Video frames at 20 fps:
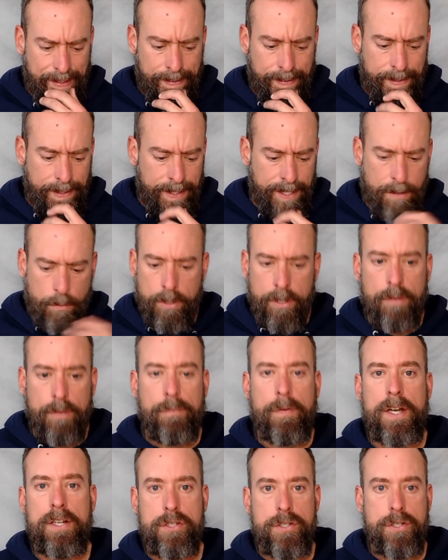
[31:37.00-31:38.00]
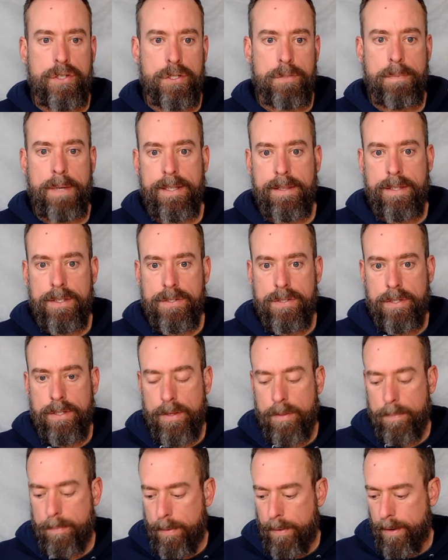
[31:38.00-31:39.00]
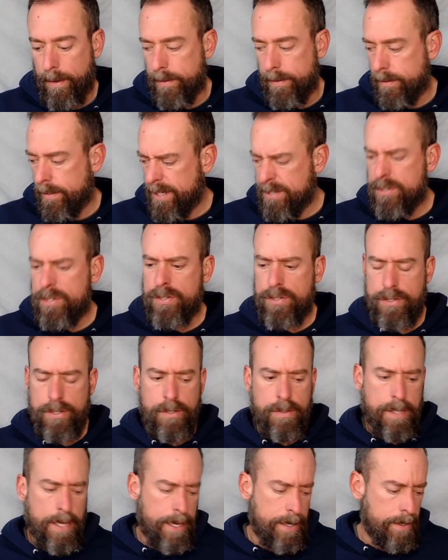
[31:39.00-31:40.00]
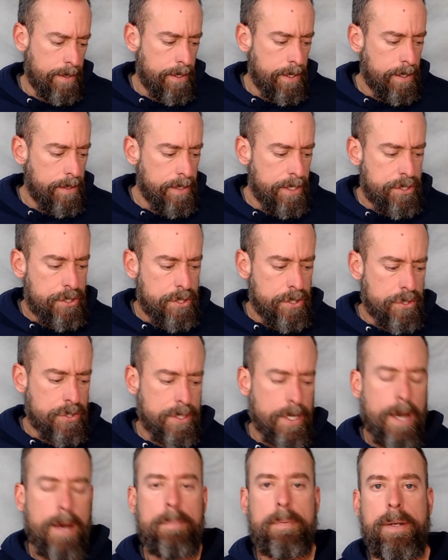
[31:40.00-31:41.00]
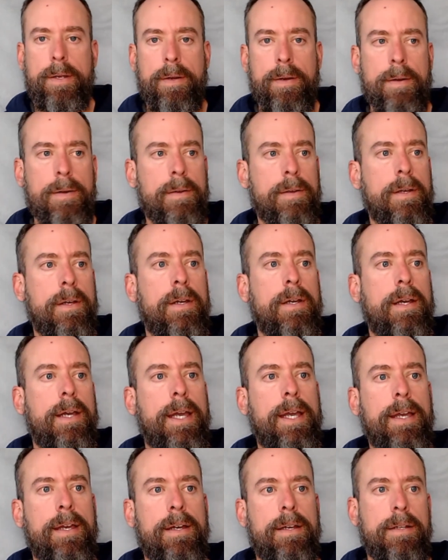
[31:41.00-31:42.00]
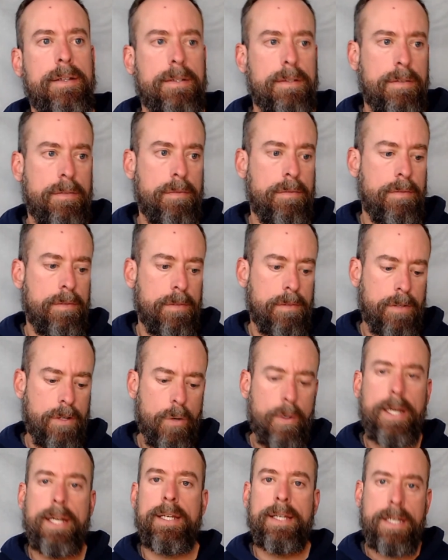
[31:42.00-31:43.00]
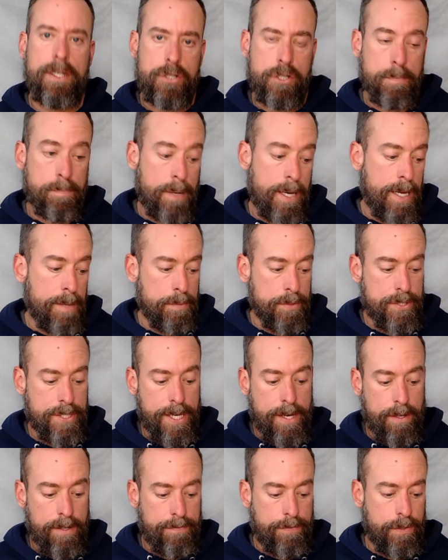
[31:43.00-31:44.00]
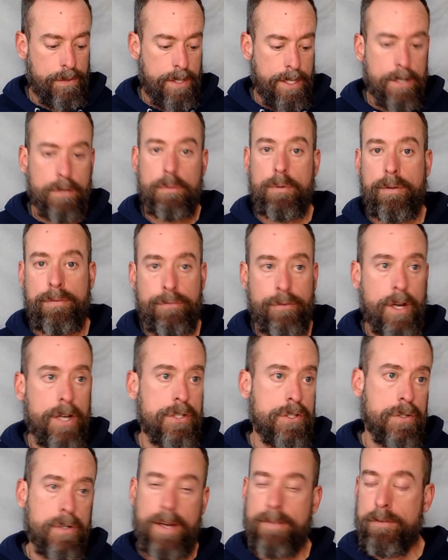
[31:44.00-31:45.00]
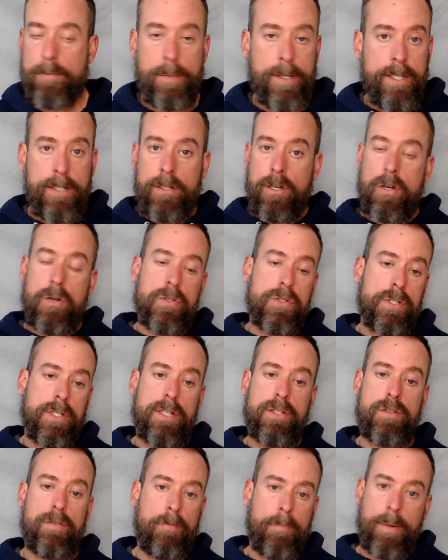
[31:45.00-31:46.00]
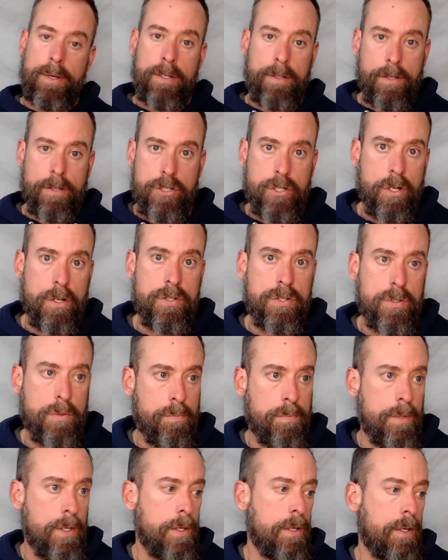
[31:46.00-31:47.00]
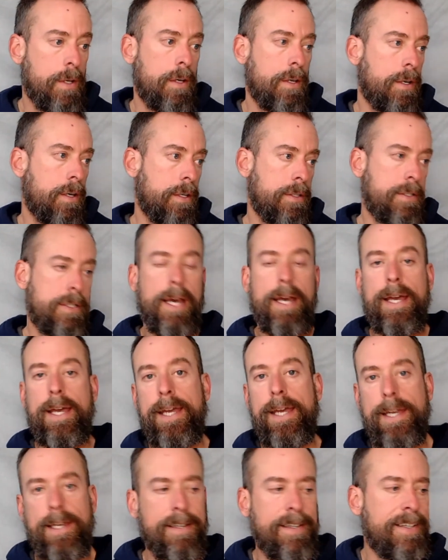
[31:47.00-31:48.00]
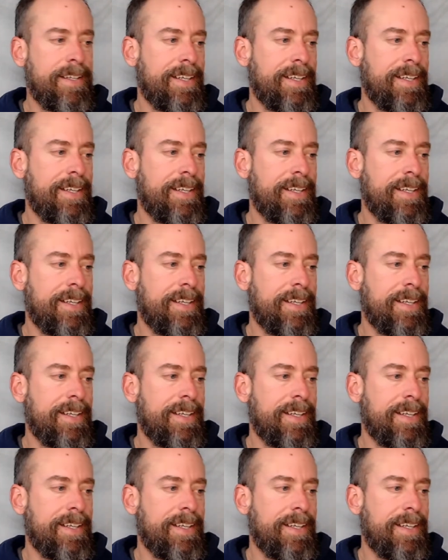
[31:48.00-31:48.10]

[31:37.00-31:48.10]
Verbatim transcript: And I wonder if I should just make this another part. Let's just do that. Let's just stop here and go ahead and get your Bibles out if you need a refresher. Everybody knows this. If you've been in the church a, a day